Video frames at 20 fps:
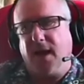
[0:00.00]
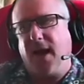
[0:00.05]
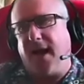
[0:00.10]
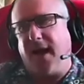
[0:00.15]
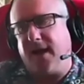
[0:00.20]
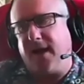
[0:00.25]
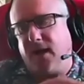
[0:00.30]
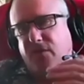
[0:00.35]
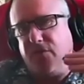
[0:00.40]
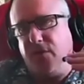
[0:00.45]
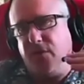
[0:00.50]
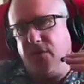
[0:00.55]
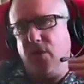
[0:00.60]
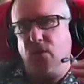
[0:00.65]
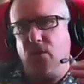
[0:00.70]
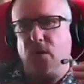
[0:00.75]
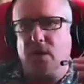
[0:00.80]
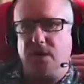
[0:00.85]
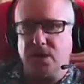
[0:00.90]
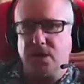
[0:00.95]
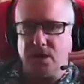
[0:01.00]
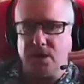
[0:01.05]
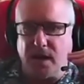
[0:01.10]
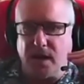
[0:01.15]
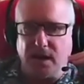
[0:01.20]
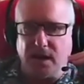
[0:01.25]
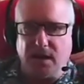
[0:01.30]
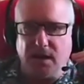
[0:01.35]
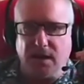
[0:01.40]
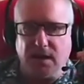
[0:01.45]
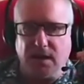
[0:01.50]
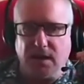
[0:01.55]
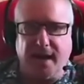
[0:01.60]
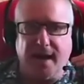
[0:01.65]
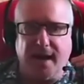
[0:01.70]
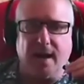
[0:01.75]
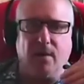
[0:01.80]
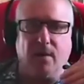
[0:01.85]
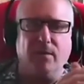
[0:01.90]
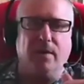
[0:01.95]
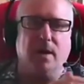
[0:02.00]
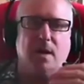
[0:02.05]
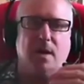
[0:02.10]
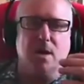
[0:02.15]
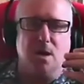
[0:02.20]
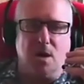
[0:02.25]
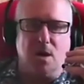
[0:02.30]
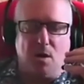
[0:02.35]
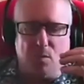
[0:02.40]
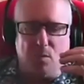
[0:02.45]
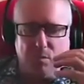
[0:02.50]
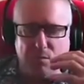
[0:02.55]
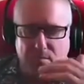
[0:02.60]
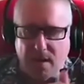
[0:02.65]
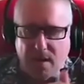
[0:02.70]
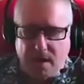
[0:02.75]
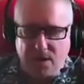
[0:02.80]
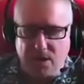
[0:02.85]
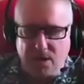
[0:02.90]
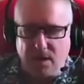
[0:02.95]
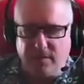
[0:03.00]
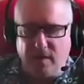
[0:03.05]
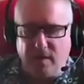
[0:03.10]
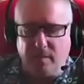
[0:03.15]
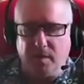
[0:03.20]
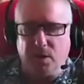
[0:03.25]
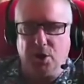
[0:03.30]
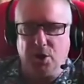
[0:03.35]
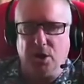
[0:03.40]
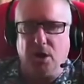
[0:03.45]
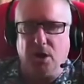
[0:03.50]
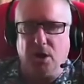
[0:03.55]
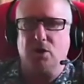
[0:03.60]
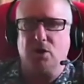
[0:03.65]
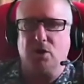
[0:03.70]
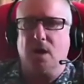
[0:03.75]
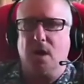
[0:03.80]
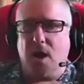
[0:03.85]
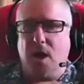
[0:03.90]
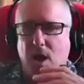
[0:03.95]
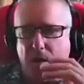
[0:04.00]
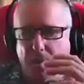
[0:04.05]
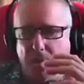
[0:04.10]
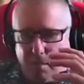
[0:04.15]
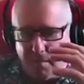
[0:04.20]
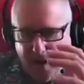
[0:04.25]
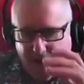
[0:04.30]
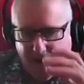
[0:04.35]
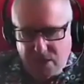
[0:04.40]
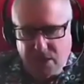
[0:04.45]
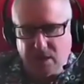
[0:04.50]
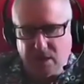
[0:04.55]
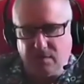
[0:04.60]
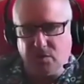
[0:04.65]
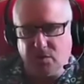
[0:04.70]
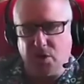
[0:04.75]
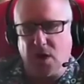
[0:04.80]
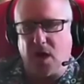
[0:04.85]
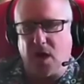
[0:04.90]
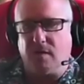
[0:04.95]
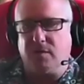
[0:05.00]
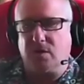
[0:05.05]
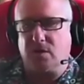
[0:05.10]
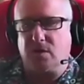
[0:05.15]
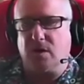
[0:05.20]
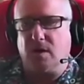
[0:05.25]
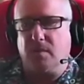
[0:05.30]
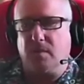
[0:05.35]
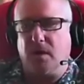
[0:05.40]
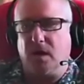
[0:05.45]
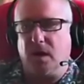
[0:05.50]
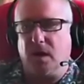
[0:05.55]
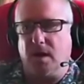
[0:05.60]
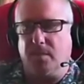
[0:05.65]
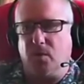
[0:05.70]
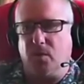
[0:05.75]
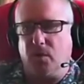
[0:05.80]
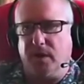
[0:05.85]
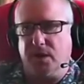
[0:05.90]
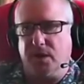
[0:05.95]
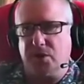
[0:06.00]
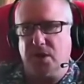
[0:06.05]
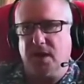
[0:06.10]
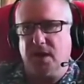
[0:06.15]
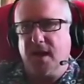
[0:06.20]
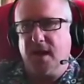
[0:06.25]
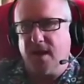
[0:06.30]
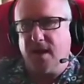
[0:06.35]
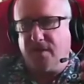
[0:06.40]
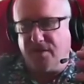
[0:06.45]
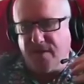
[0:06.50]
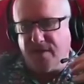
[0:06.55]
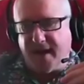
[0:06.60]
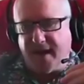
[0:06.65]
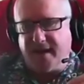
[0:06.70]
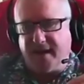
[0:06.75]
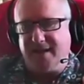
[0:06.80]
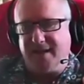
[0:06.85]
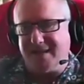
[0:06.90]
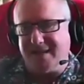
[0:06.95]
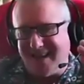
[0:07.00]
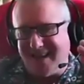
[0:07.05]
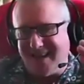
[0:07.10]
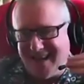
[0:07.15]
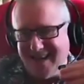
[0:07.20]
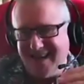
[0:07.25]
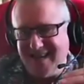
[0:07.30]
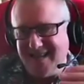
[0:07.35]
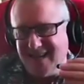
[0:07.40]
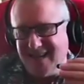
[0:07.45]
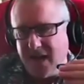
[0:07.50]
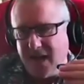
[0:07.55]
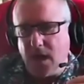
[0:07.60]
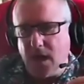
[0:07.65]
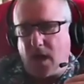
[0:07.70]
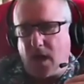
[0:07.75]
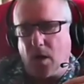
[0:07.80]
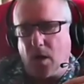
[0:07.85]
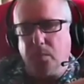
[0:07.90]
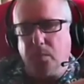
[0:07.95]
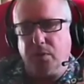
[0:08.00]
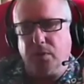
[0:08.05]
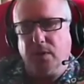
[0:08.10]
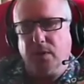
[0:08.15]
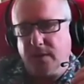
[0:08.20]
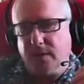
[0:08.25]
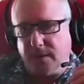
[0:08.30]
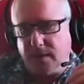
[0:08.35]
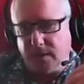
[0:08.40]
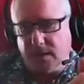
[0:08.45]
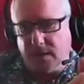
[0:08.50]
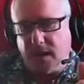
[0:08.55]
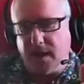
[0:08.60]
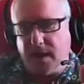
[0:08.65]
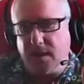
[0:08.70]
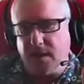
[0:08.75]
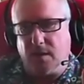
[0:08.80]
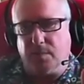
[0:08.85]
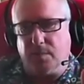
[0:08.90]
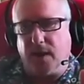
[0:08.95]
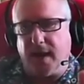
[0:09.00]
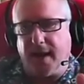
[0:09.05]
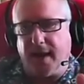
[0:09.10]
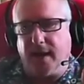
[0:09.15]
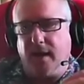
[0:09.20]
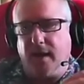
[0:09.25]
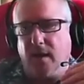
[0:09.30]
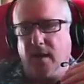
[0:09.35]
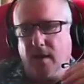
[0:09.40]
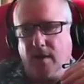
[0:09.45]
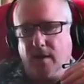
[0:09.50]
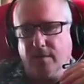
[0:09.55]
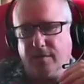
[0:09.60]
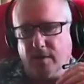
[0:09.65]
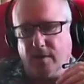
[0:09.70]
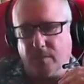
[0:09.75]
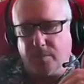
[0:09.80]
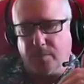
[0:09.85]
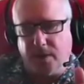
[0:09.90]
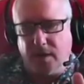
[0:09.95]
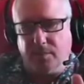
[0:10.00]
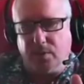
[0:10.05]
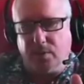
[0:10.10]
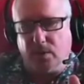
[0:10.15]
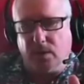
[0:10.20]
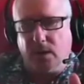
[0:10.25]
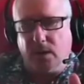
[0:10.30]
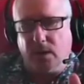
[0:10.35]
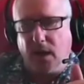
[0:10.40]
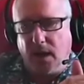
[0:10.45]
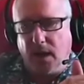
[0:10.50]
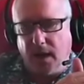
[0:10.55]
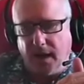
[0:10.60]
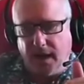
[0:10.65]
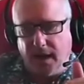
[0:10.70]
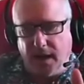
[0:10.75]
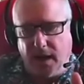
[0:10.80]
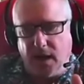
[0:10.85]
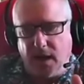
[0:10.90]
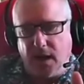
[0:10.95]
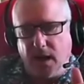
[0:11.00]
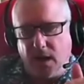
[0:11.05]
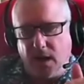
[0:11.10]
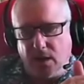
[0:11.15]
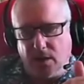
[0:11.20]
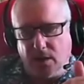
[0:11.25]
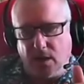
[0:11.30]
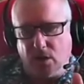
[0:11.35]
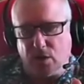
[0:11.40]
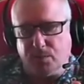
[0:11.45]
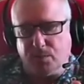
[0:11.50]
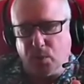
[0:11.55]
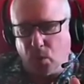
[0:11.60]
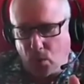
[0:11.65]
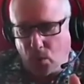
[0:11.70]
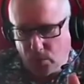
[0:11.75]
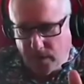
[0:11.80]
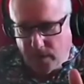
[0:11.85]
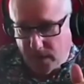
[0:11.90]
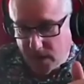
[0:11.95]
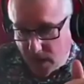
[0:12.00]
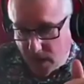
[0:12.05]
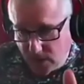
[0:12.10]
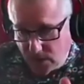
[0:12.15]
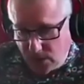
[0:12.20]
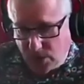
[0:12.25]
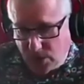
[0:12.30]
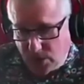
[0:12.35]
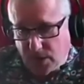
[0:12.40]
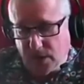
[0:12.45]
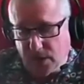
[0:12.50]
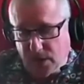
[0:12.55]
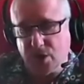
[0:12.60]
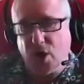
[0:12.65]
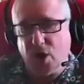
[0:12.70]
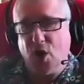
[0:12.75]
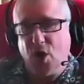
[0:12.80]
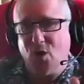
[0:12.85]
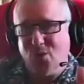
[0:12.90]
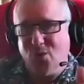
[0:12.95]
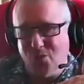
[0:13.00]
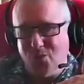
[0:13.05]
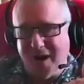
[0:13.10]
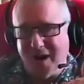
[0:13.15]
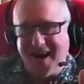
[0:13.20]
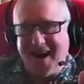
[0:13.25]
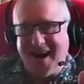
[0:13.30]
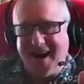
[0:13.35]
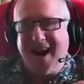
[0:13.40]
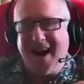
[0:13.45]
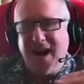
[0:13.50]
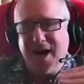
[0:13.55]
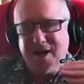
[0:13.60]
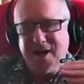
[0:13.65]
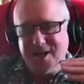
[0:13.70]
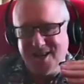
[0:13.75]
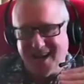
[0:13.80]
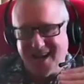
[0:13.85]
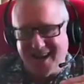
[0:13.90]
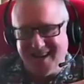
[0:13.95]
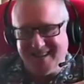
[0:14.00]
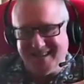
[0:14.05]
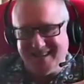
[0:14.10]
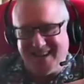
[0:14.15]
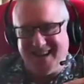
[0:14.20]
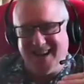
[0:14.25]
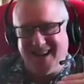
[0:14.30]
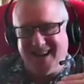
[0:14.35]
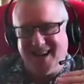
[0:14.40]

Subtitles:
And if you are sending down massive images, massive JavaScript libraries, that is eating up the data plan for people in those poorer countries where data